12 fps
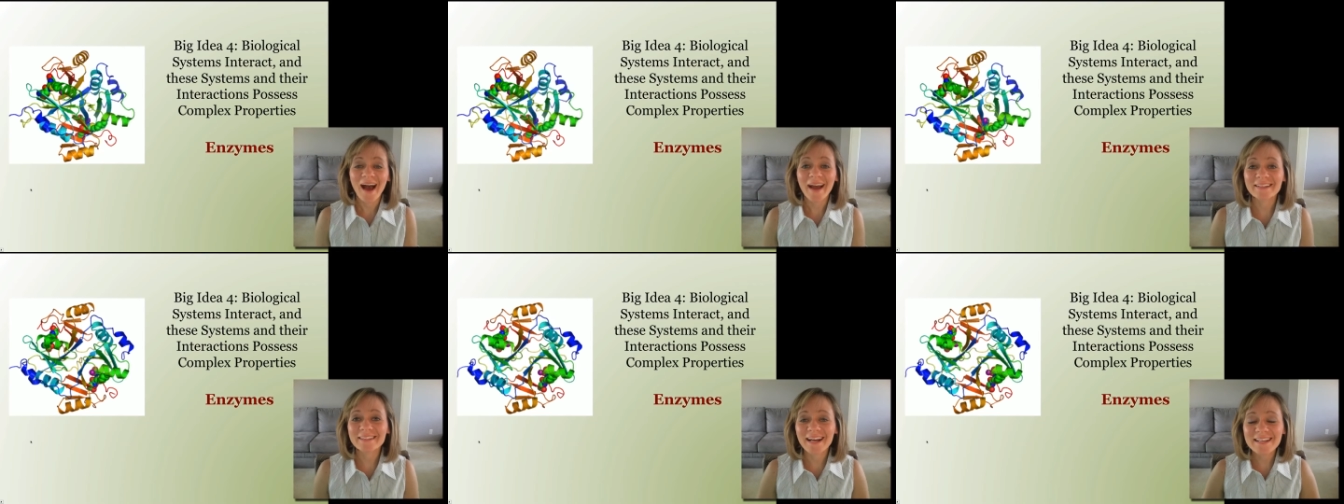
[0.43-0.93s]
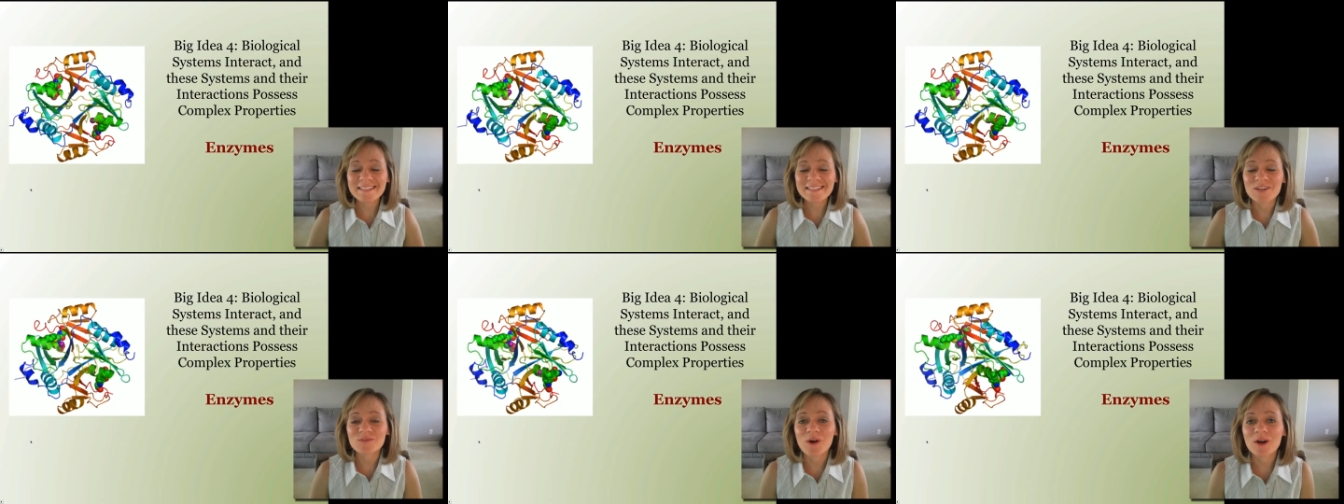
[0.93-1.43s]
Hi class
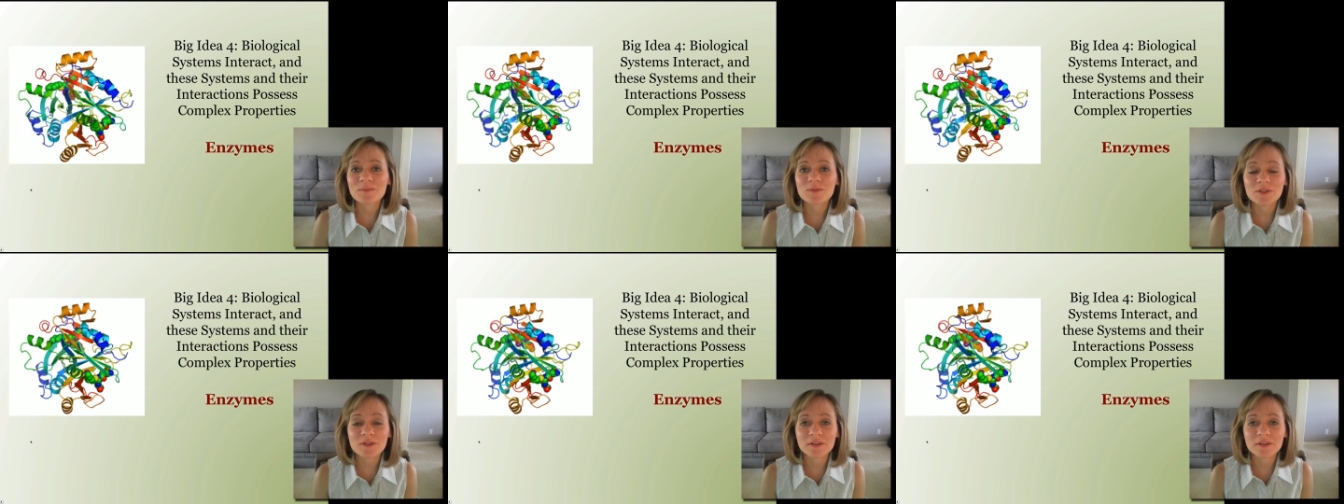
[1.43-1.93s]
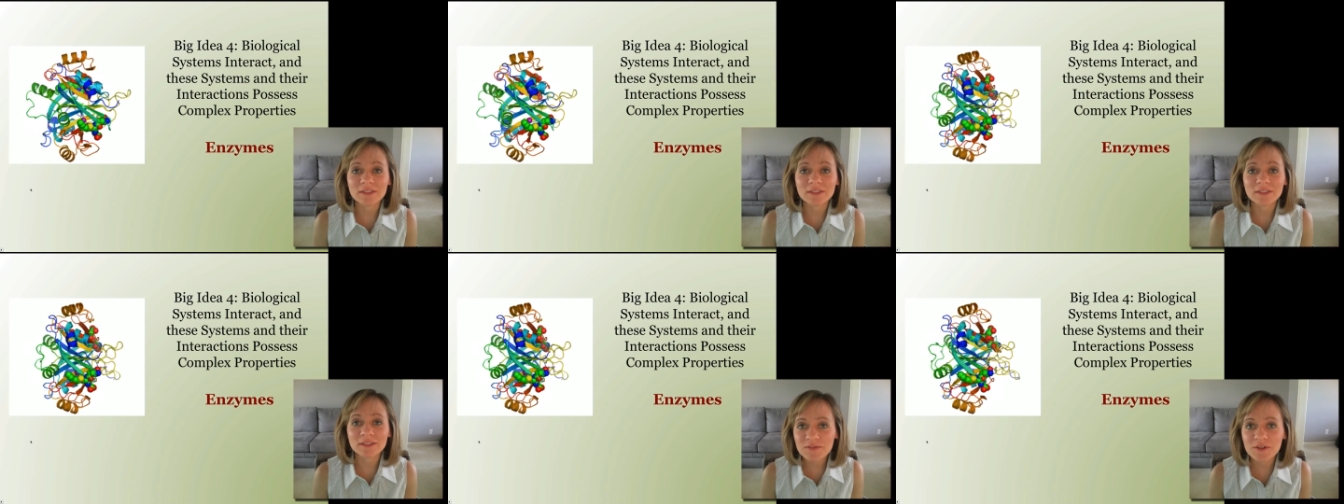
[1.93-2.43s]
and welcome to the
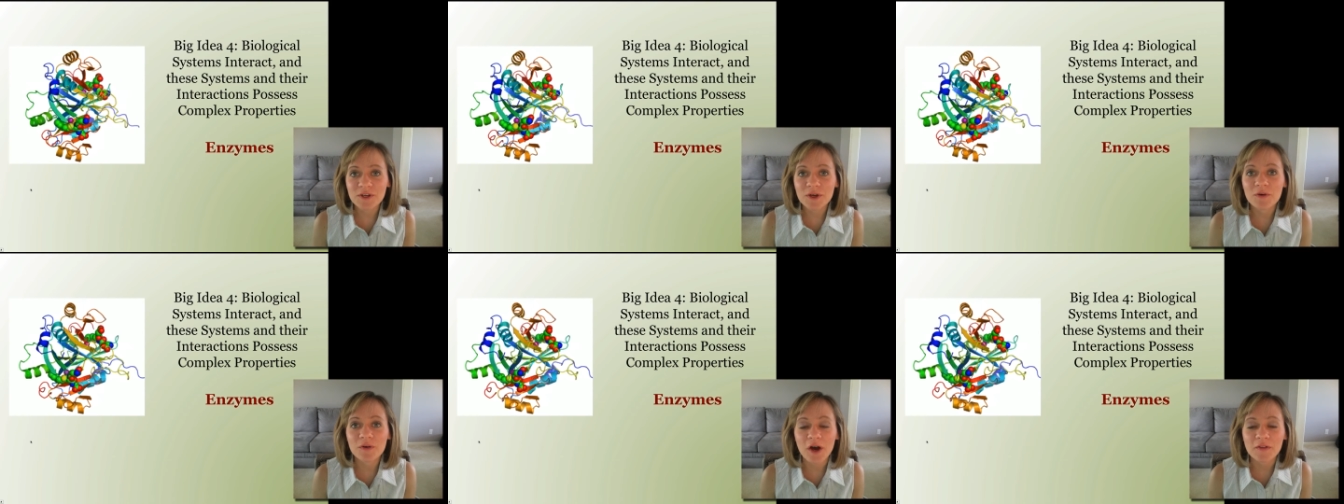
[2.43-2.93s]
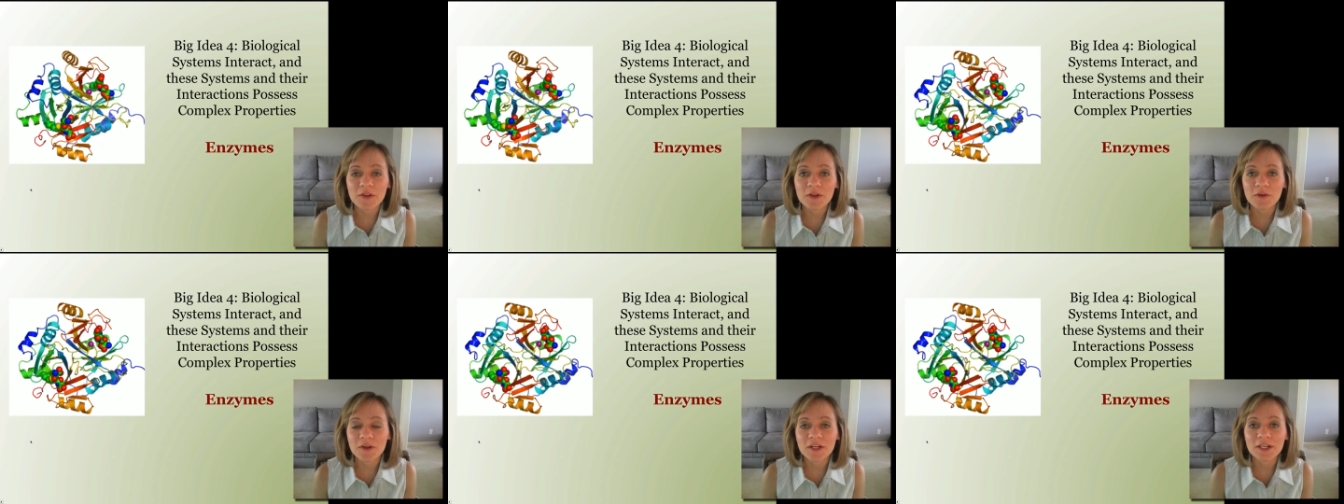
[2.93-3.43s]
last video on the
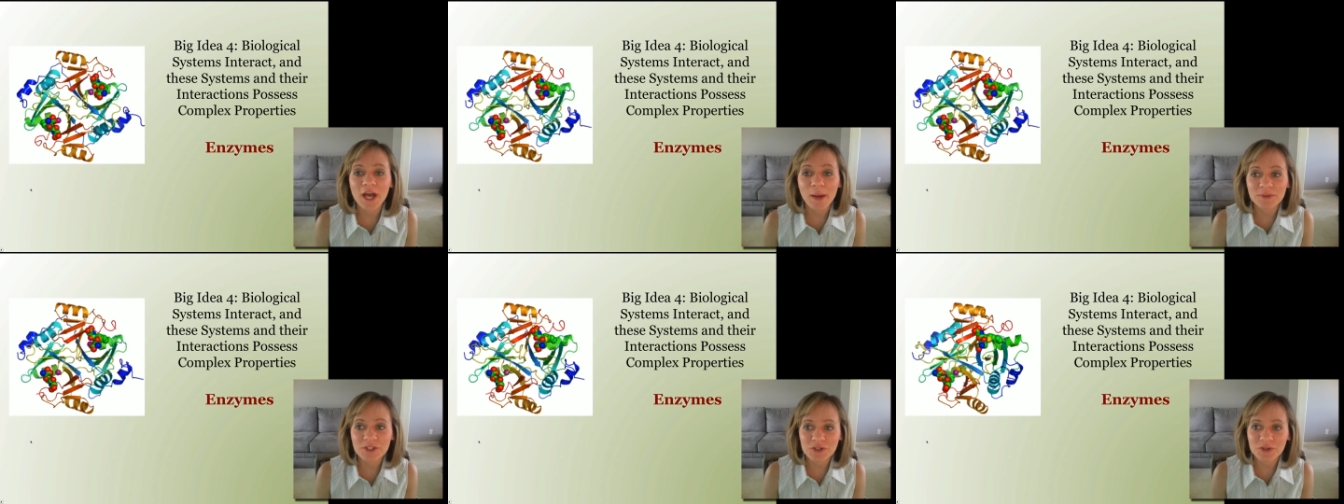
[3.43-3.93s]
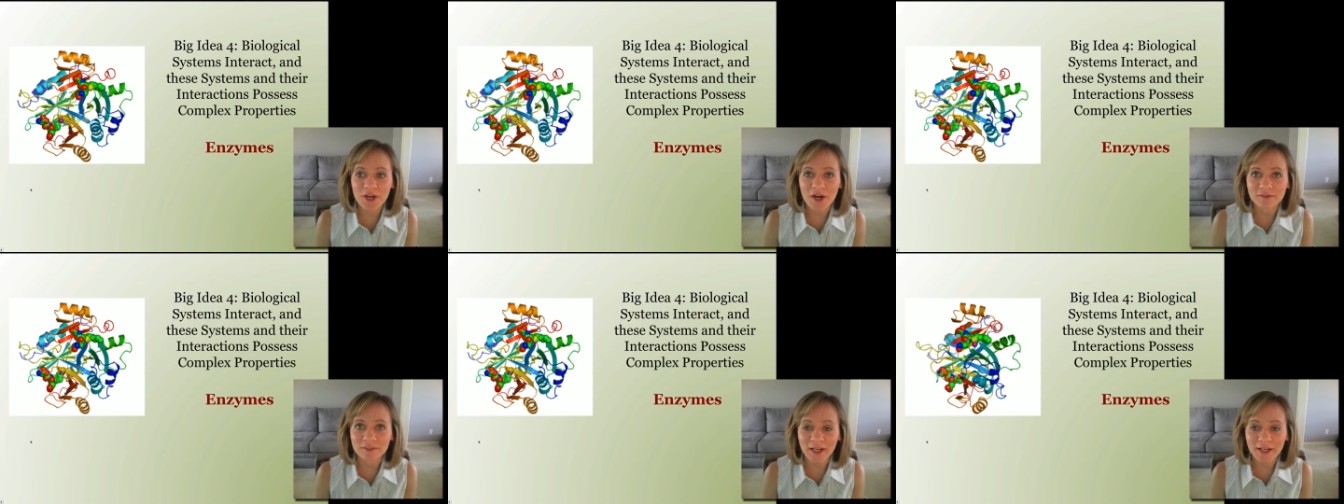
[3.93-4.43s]
unit Chemistry
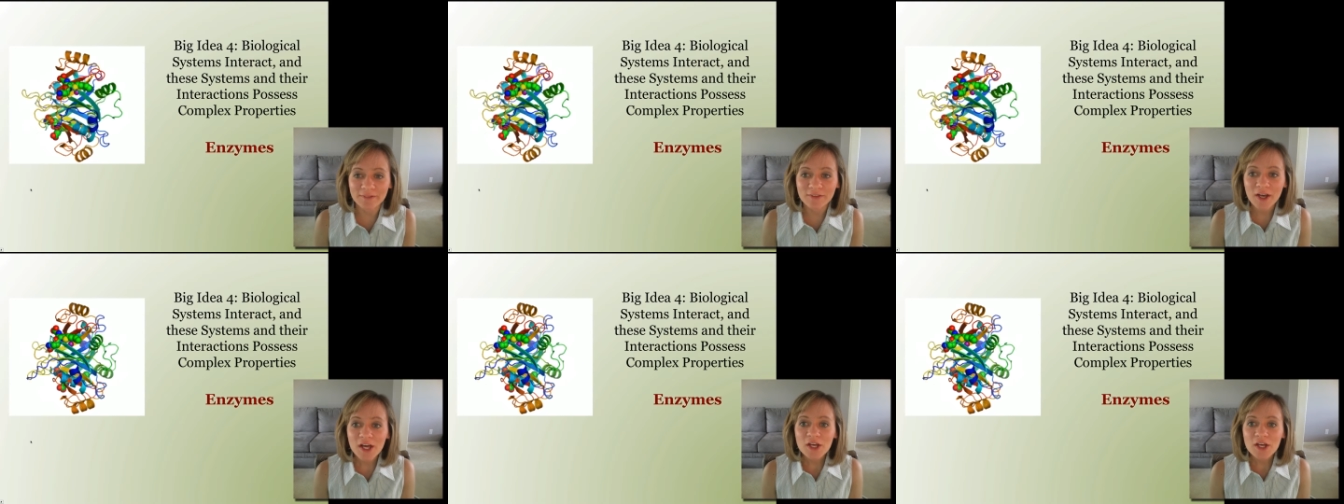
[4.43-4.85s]
of Life.